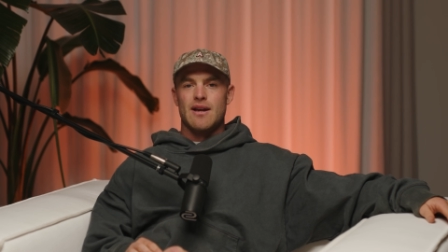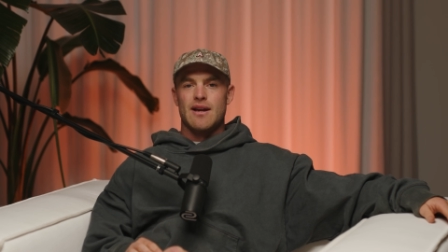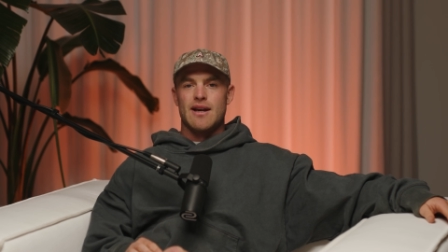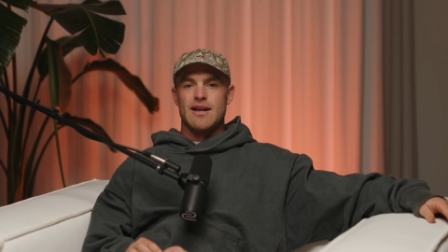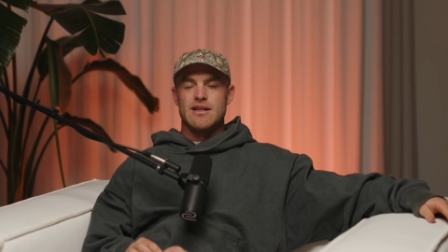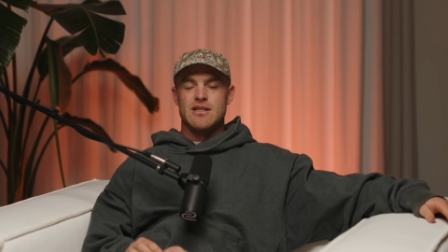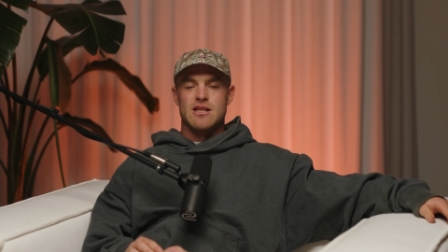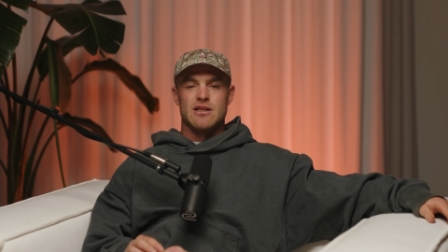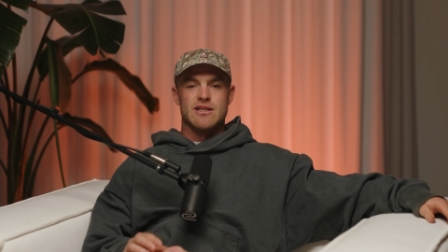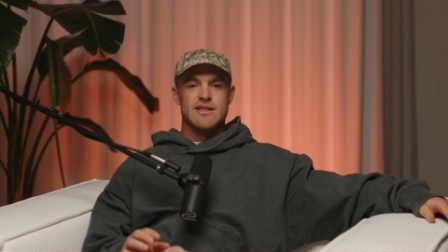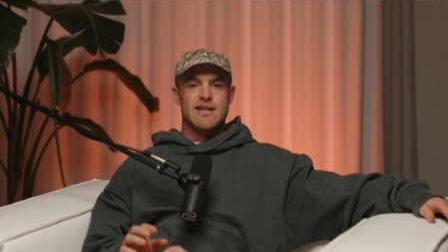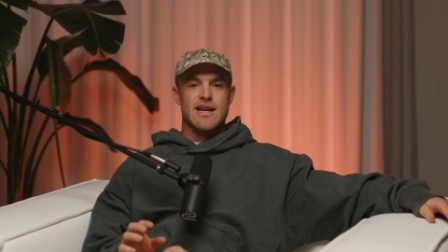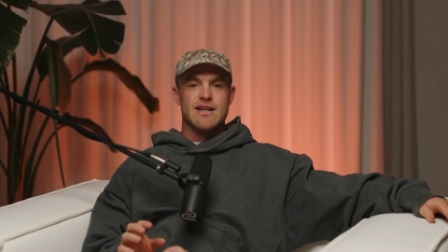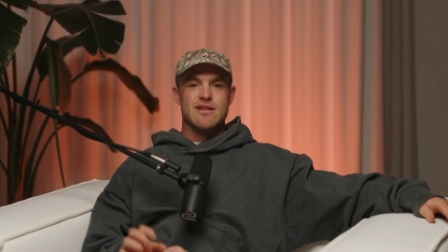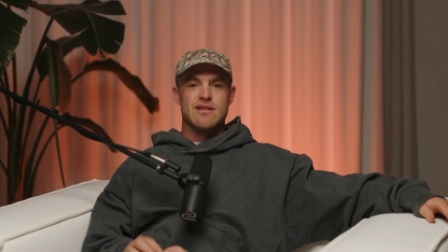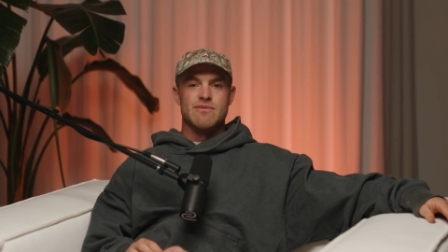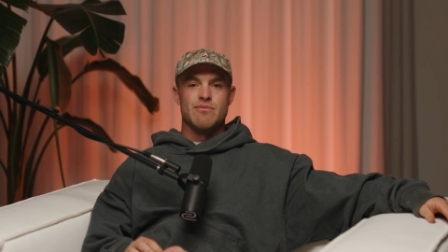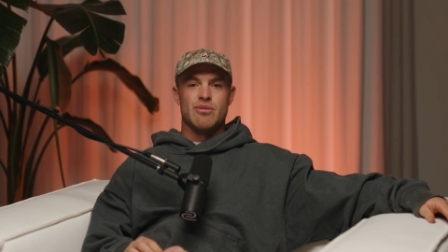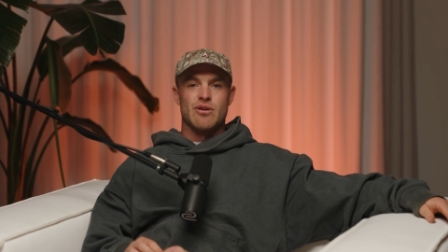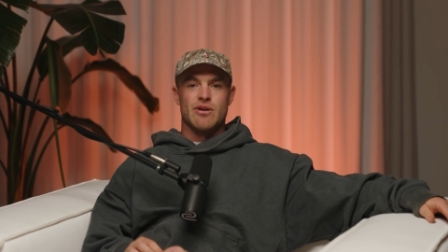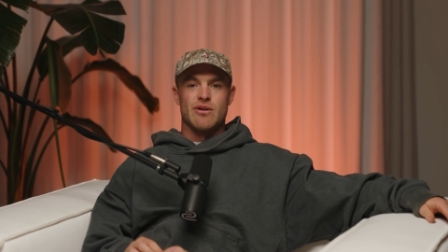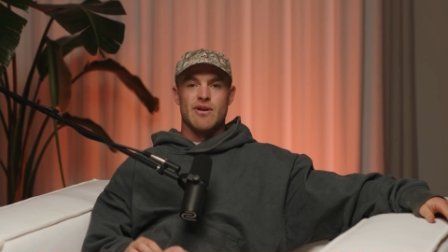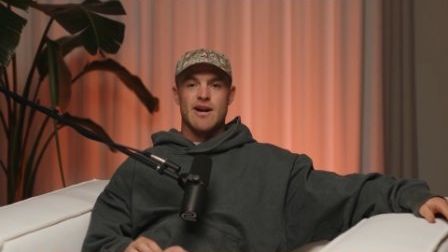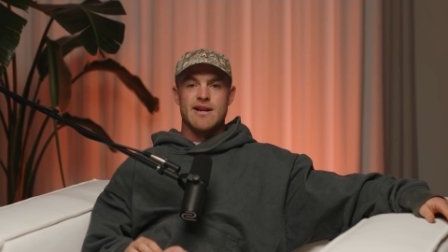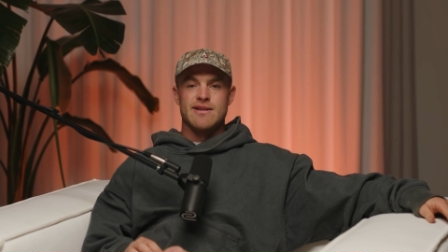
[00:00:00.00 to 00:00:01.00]
as the
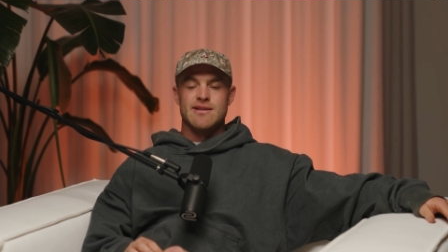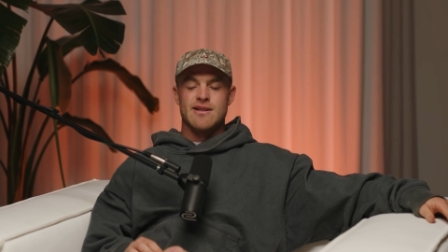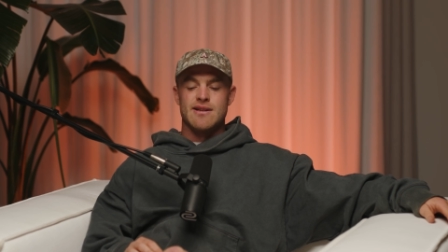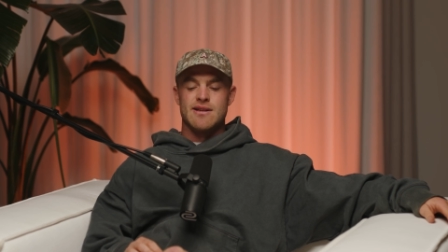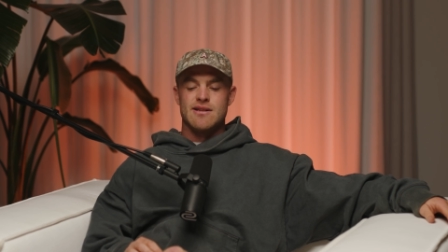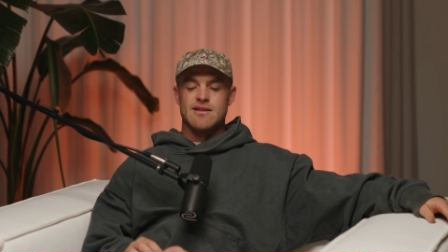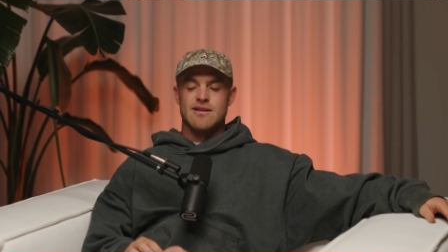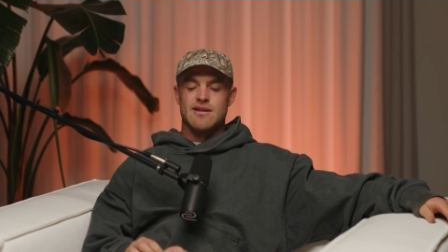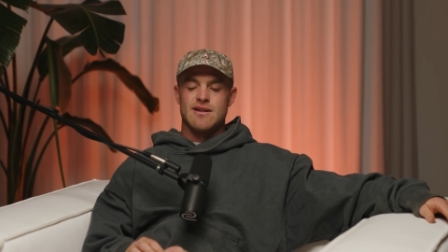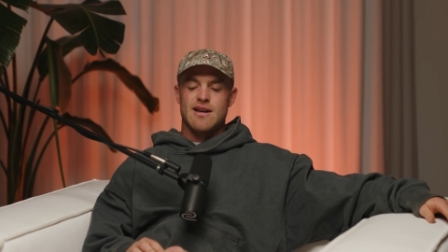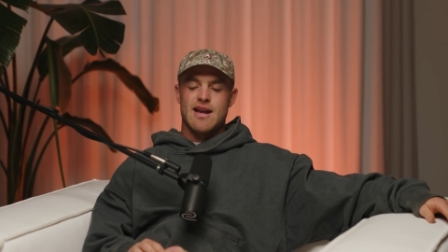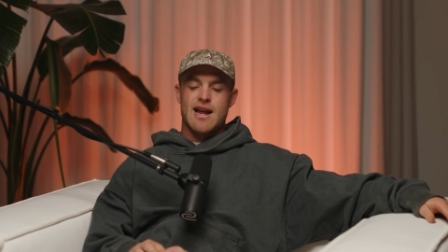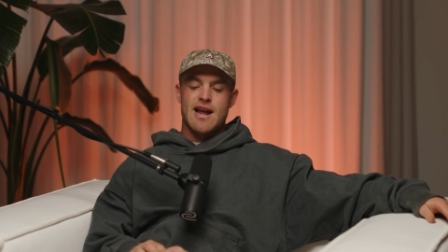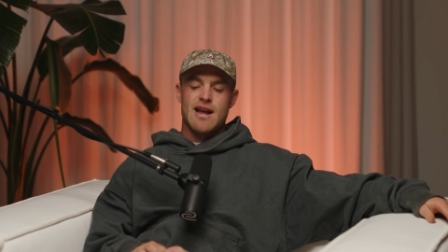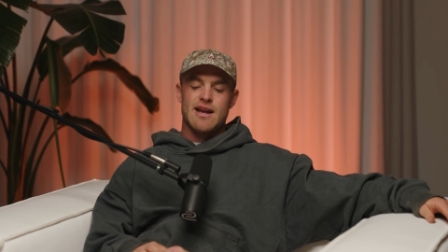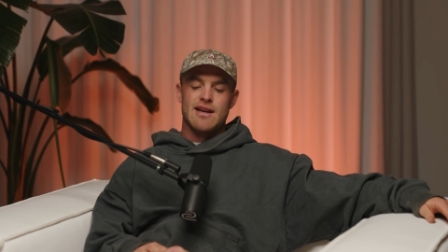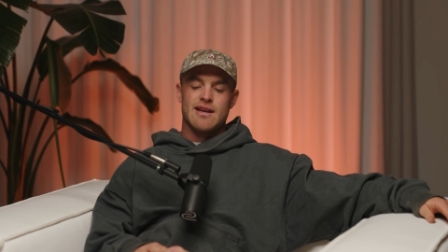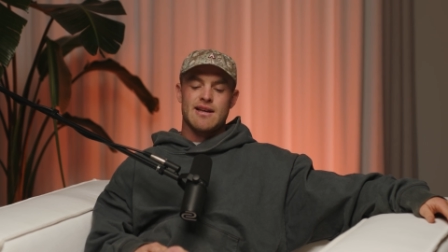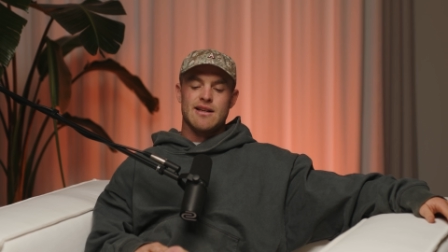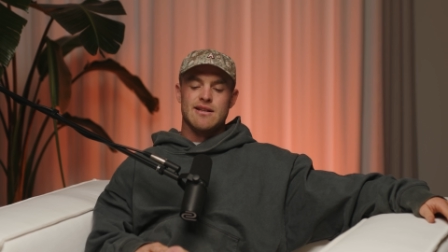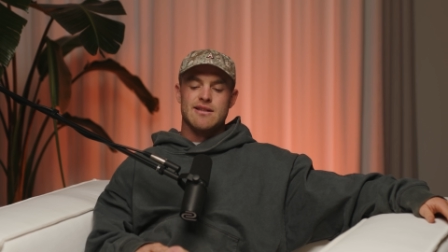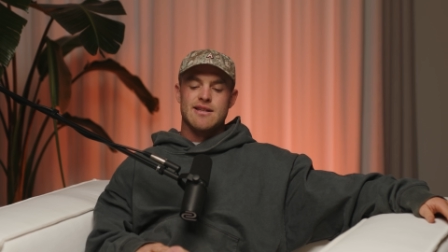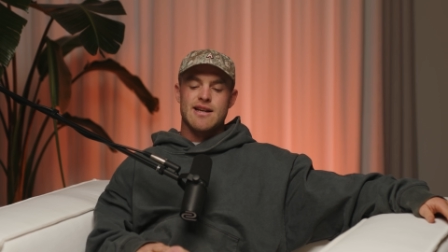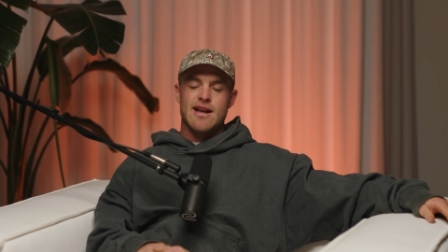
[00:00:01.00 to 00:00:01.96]
season progresses, and how you can